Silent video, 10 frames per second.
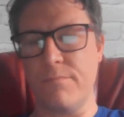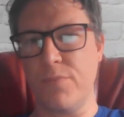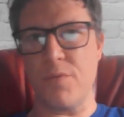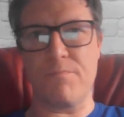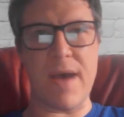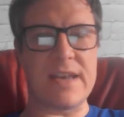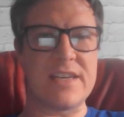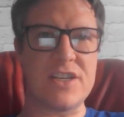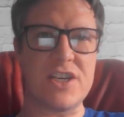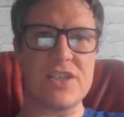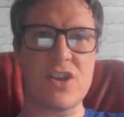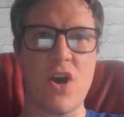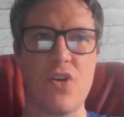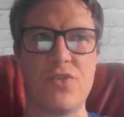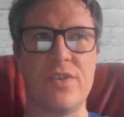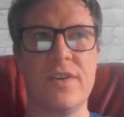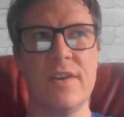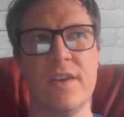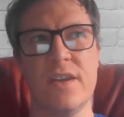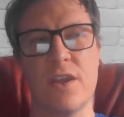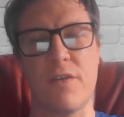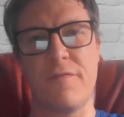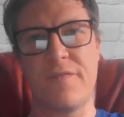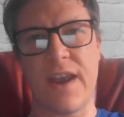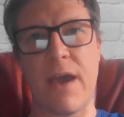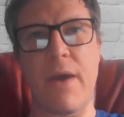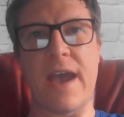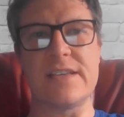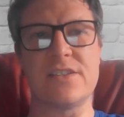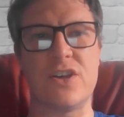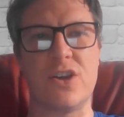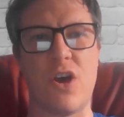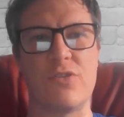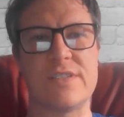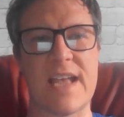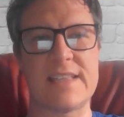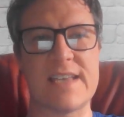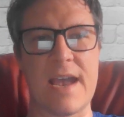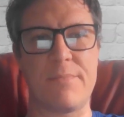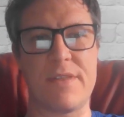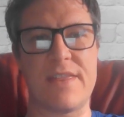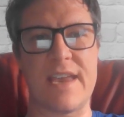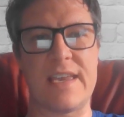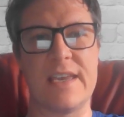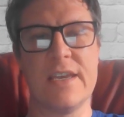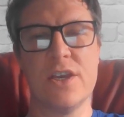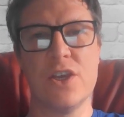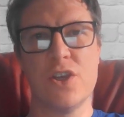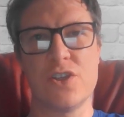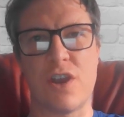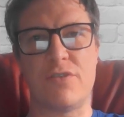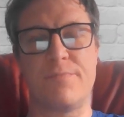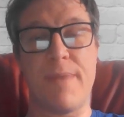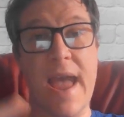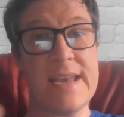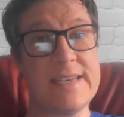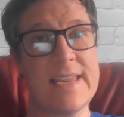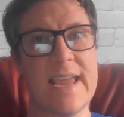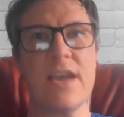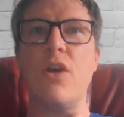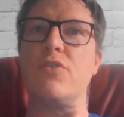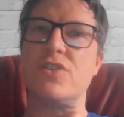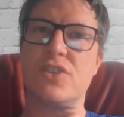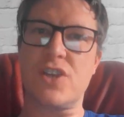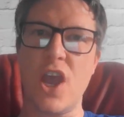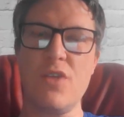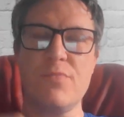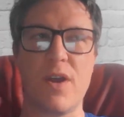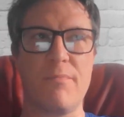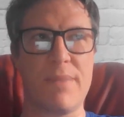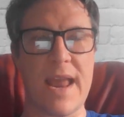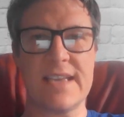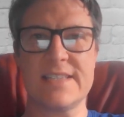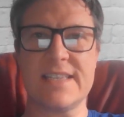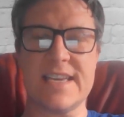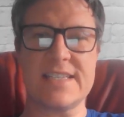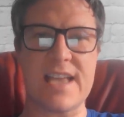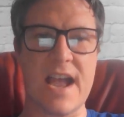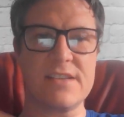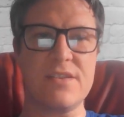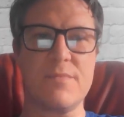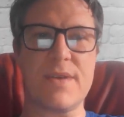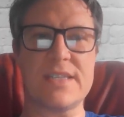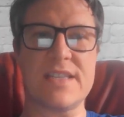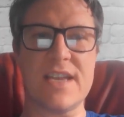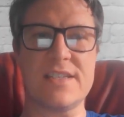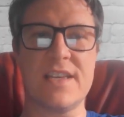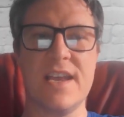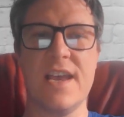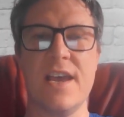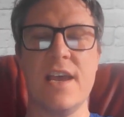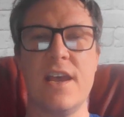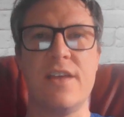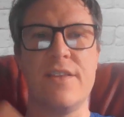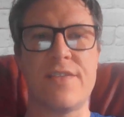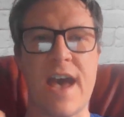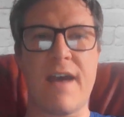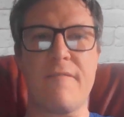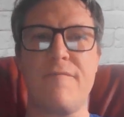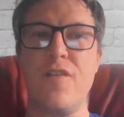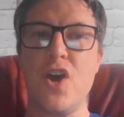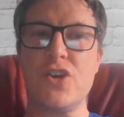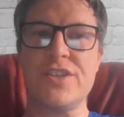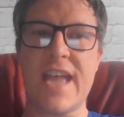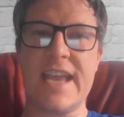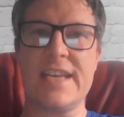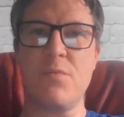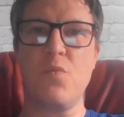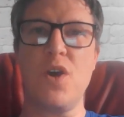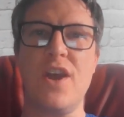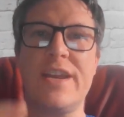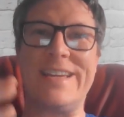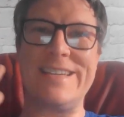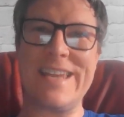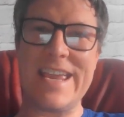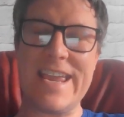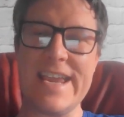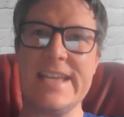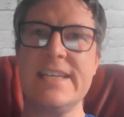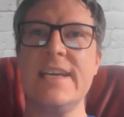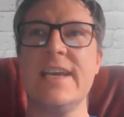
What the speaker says: put bandages on, fill out accident logs, that type of thing. So depending on the scope, complexity, size of the business, that first aid in work need